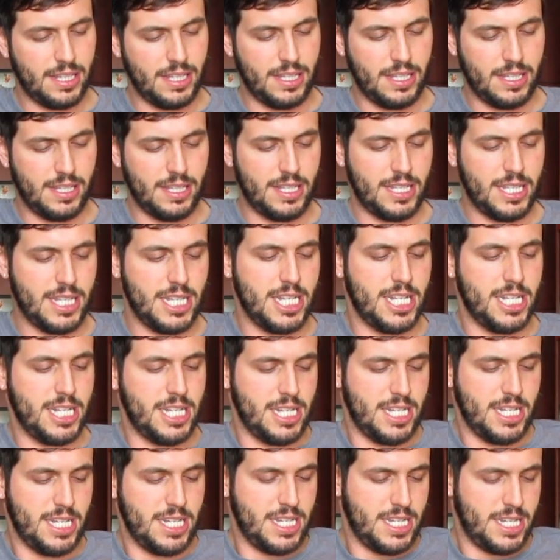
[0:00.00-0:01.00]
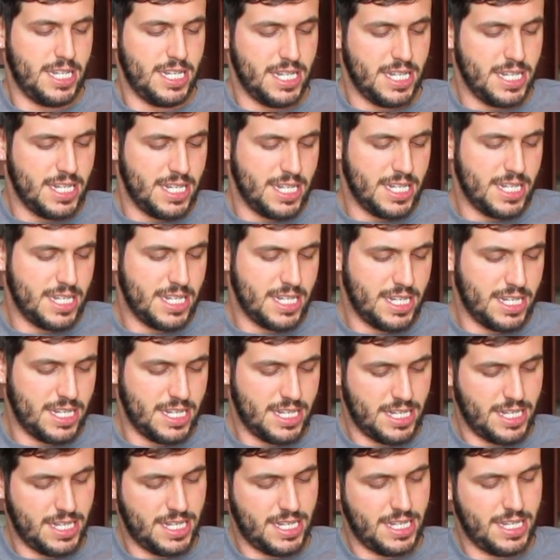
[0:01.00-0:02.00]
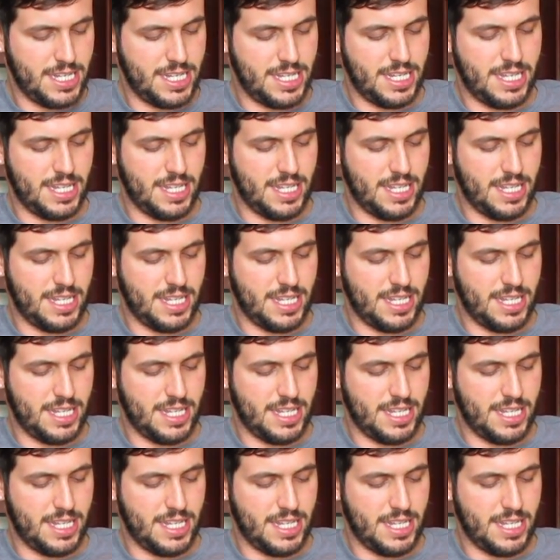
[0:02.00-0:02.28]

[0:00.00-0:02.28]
(silence)